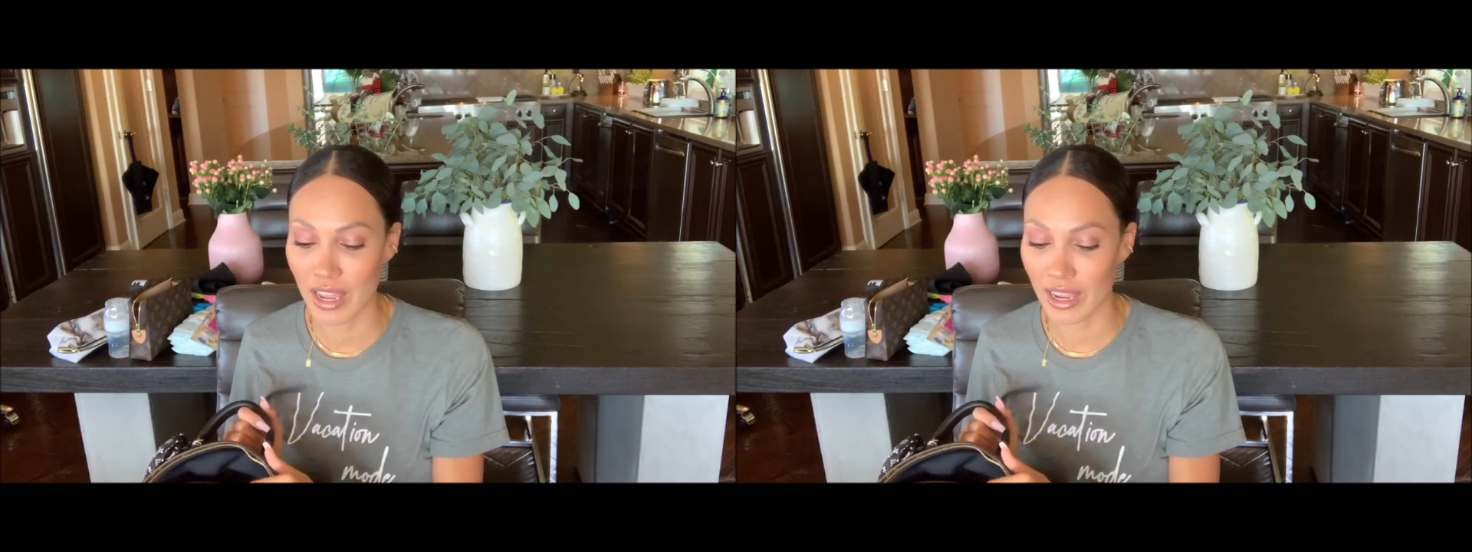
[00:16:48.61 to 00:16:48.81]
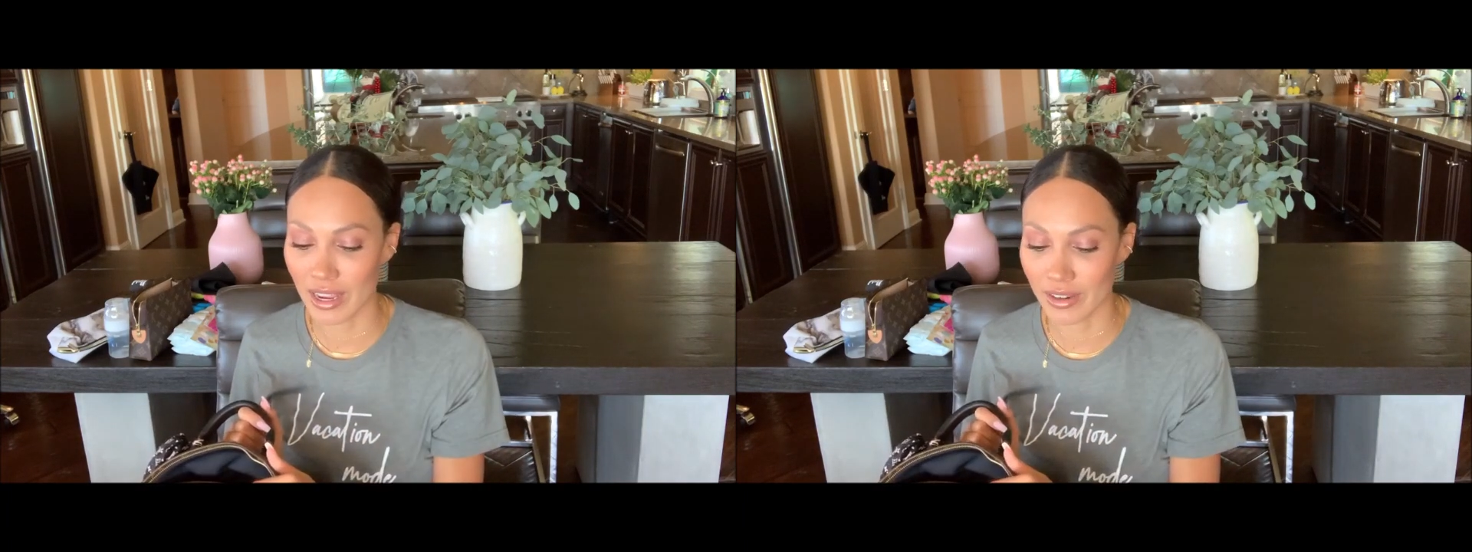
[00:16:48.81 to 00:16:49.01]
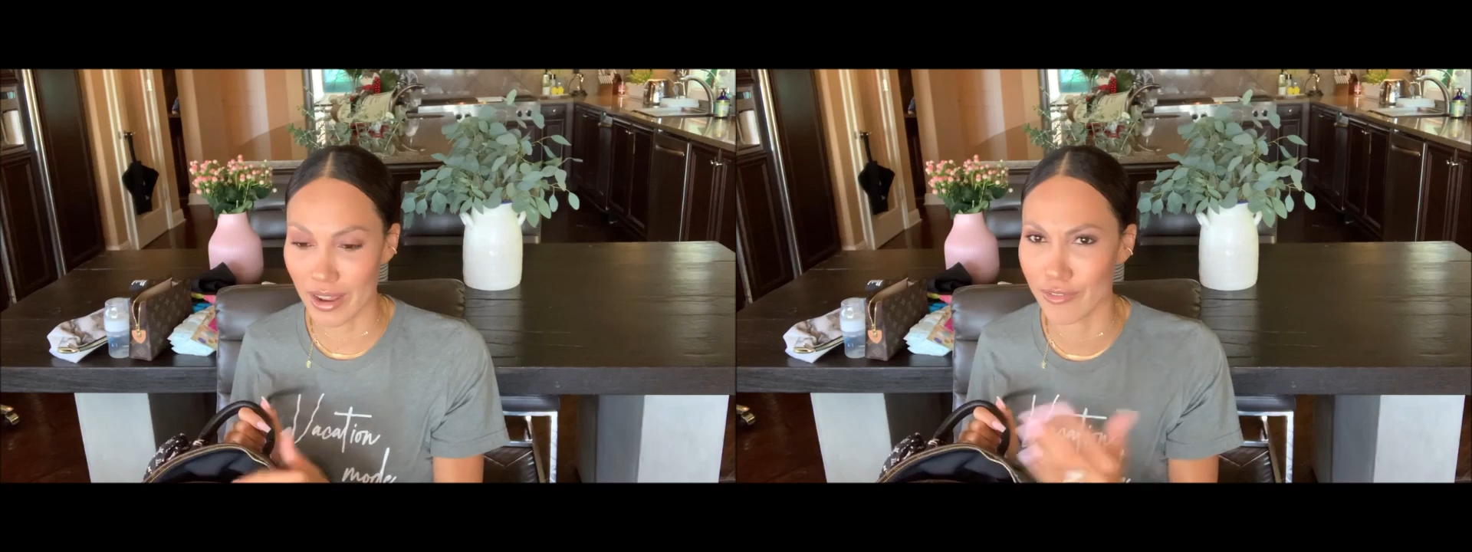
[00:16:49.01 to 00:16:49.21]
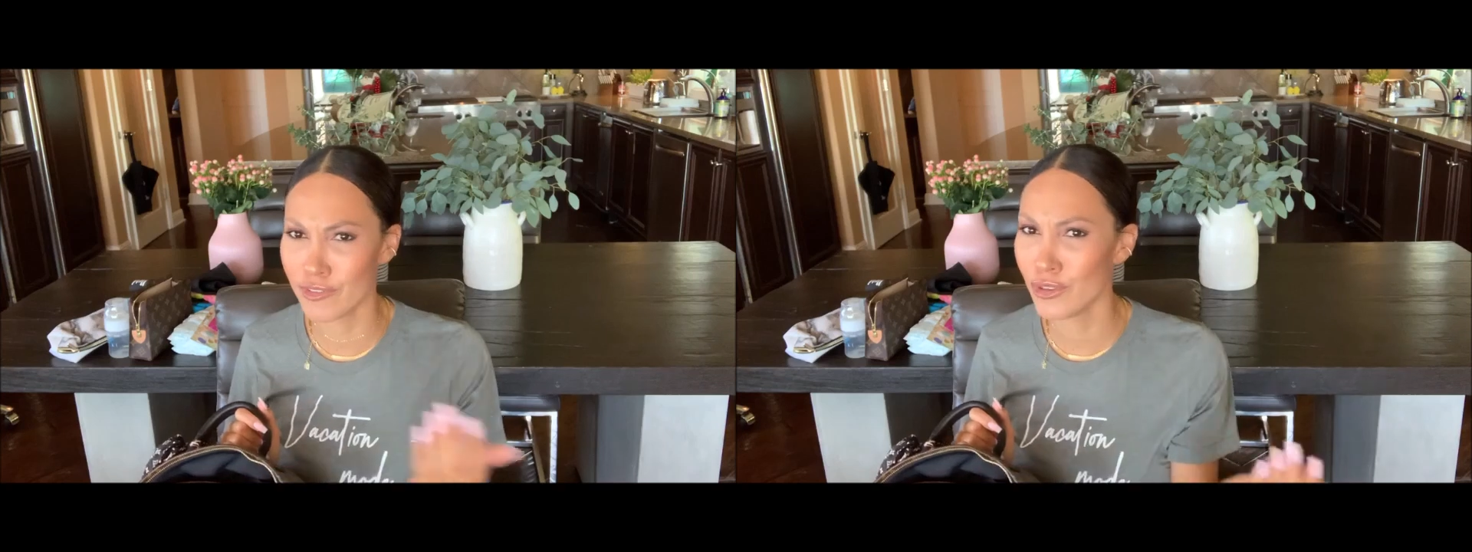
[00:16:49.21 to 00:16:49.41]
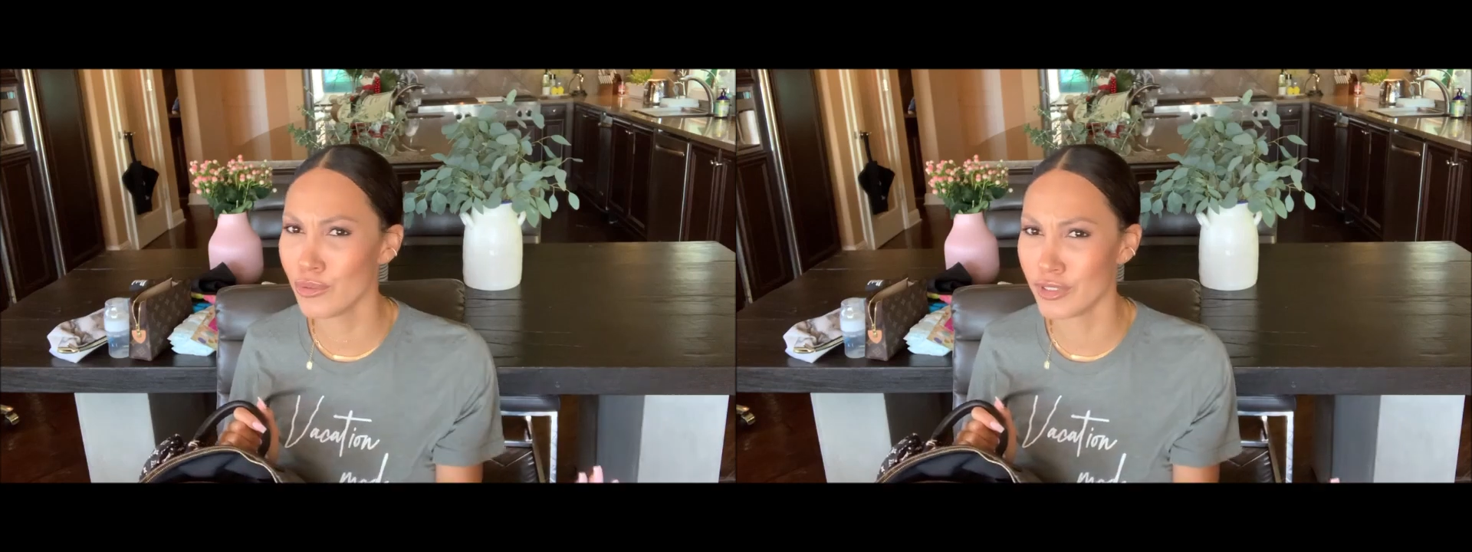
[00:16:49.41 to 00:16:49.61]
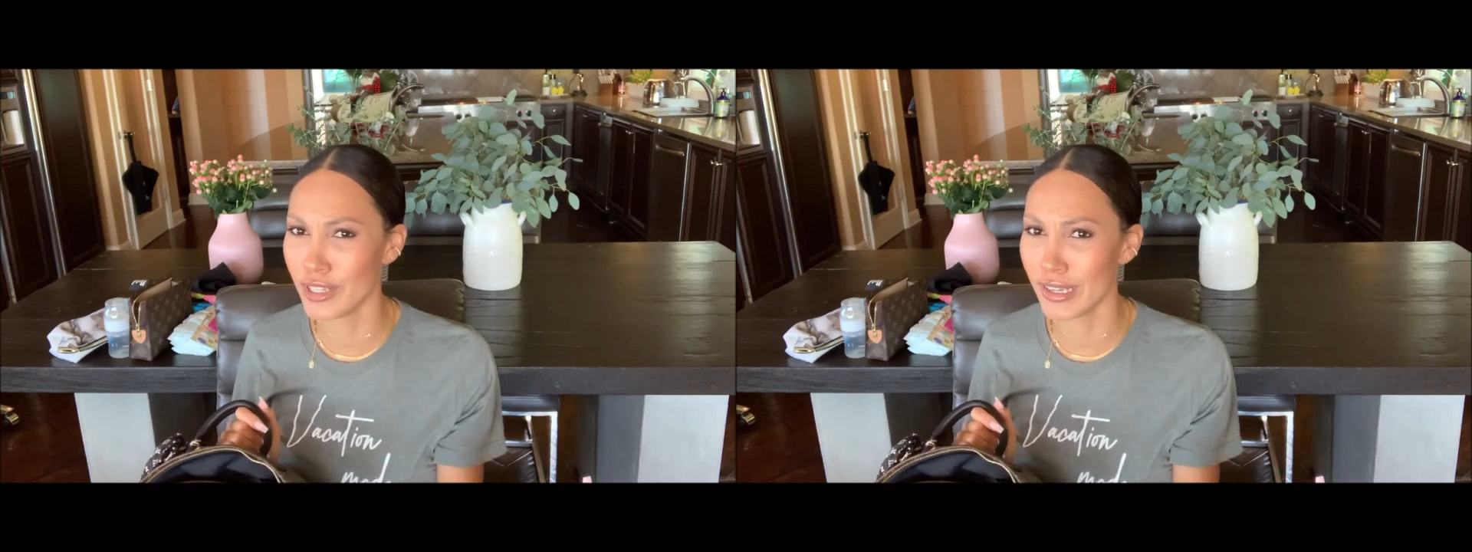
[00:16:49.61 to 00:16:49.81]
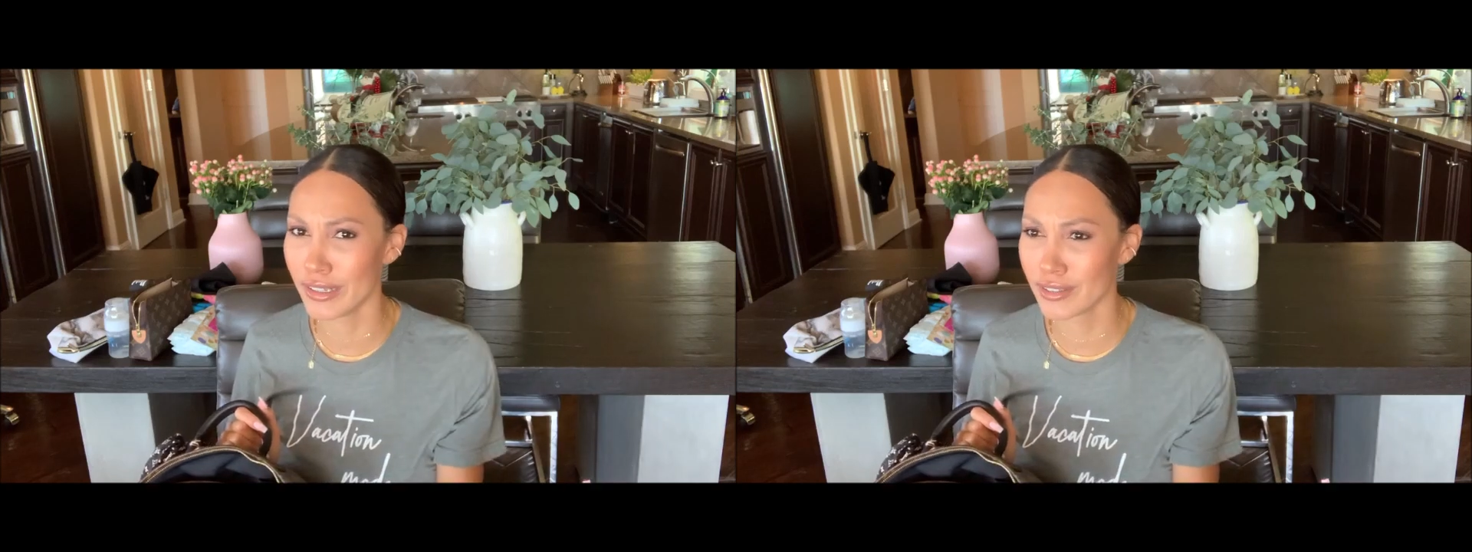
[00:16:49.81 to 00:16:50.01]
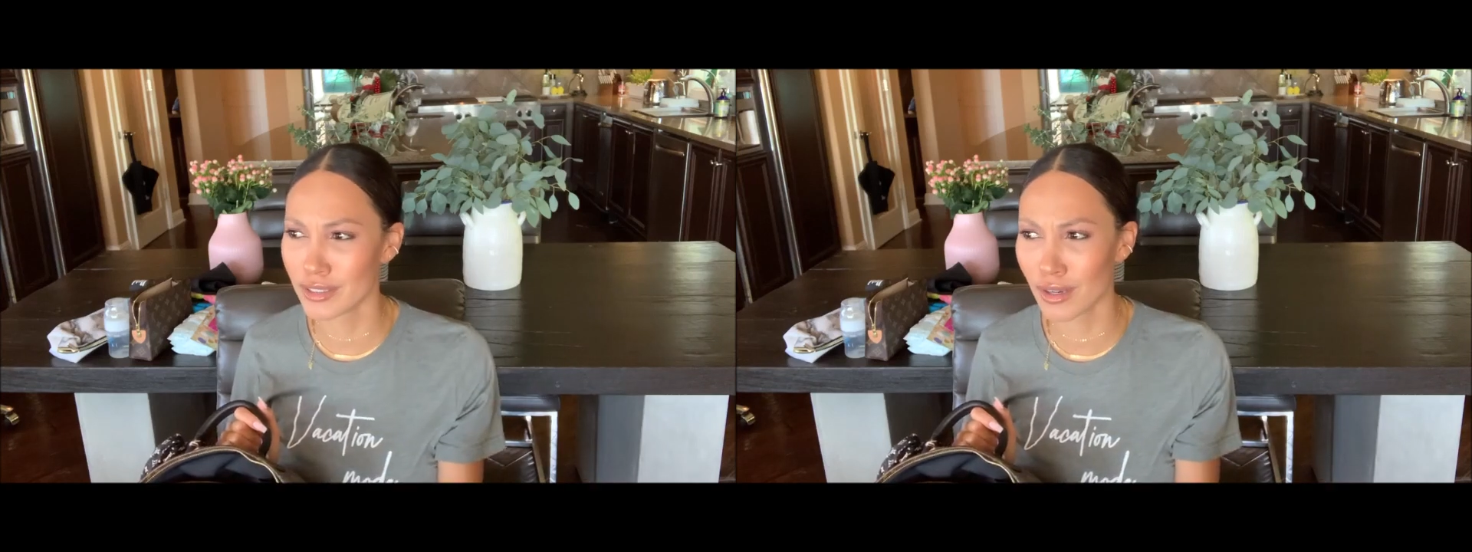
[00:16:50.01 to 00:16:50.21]
and I've used it.
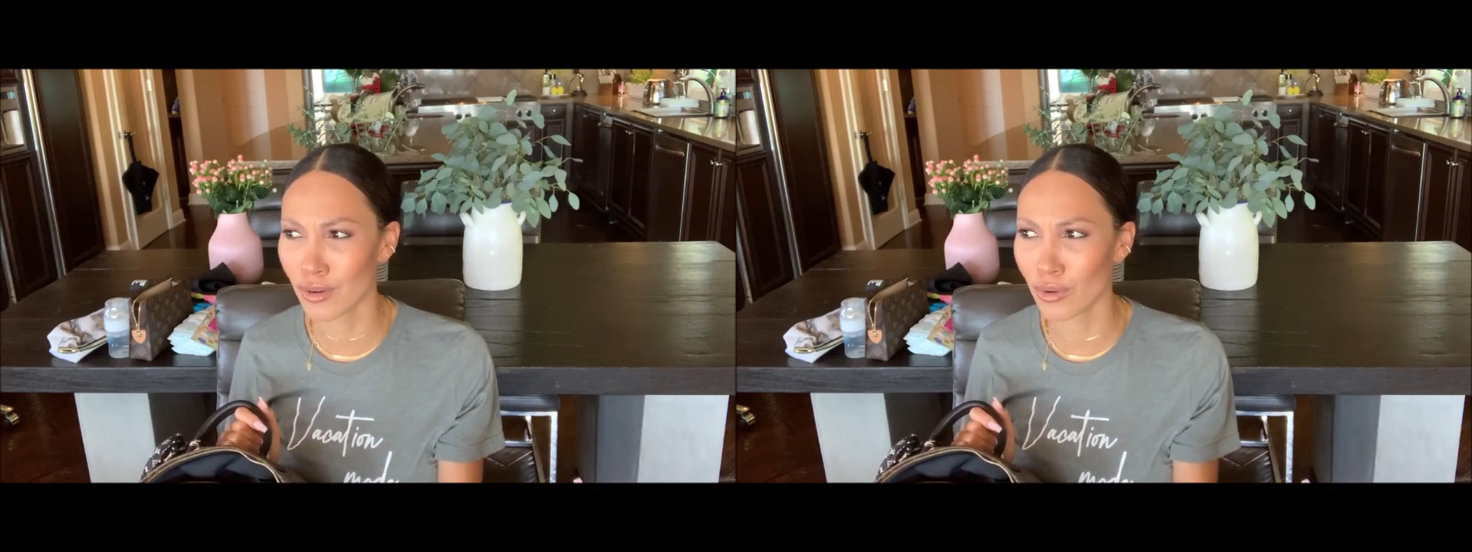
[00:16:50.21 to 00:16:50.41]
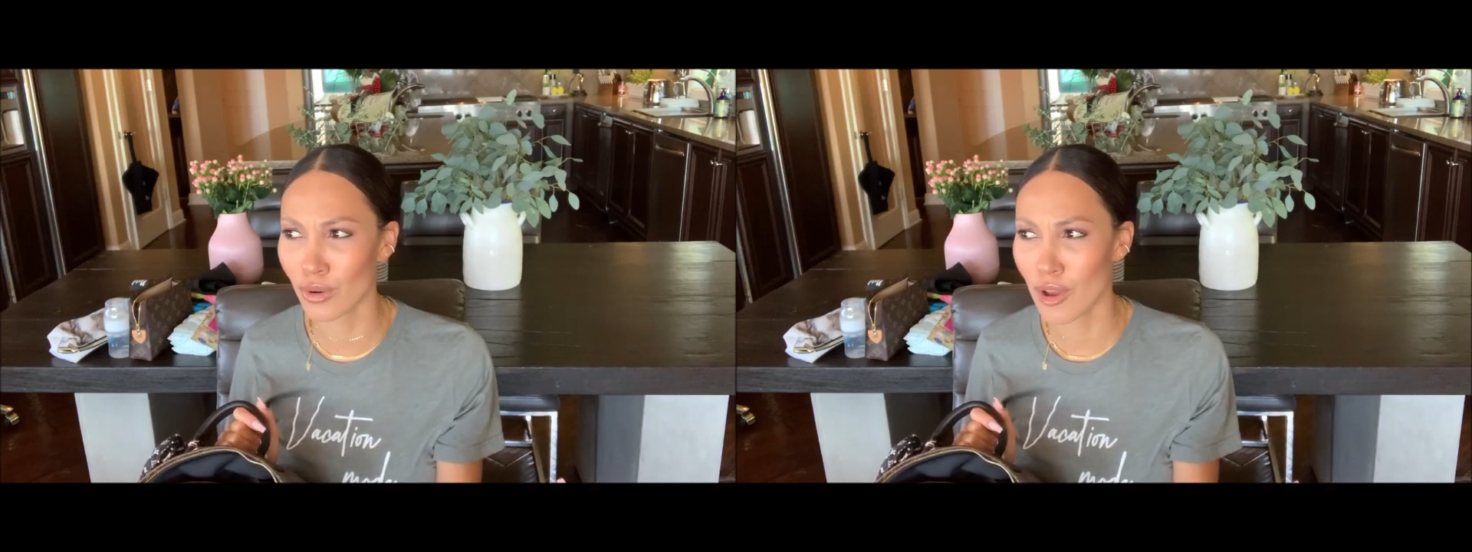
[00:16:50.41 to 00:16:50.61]
So